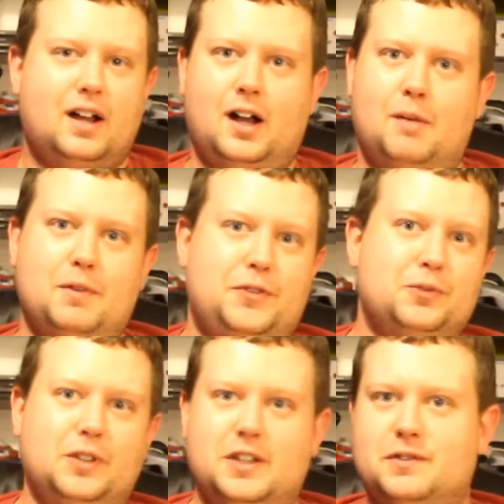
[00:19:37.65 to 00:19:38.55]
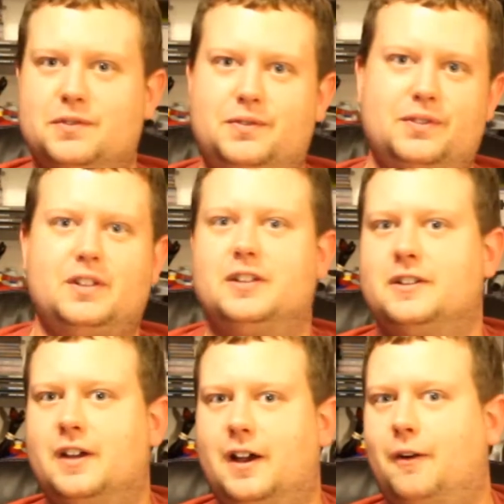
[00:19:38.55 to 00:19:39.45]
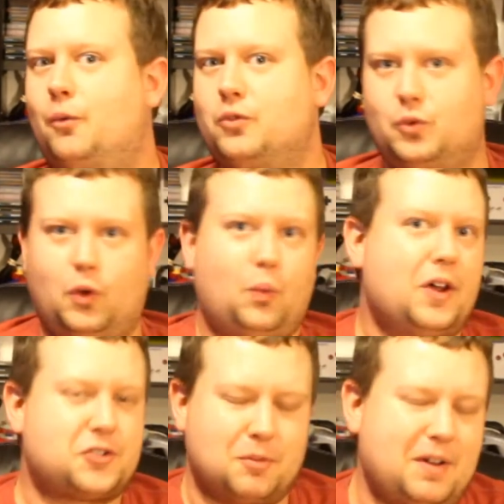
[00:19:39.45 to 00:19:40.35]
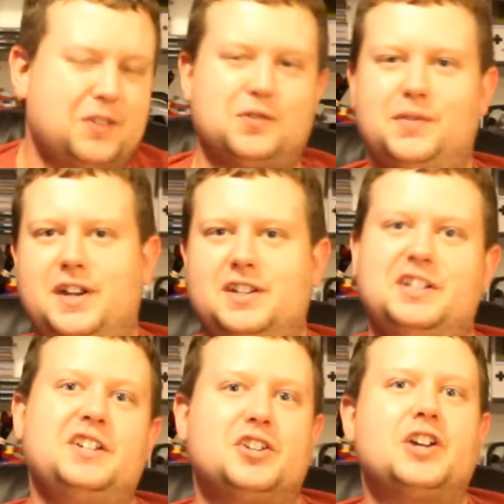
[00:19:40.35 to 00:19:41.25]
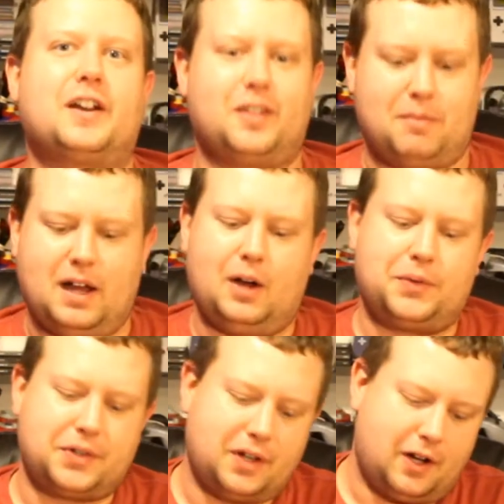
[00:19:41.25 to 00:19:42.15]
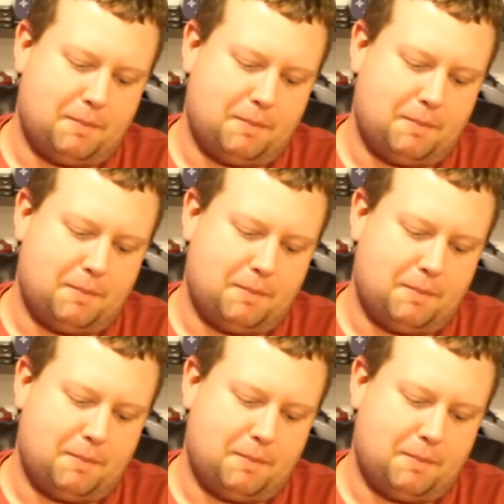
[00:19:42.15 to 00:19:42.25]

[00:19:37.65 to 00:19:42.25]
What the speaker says: If you live in northwestern Pennsylvania, you need to check them out.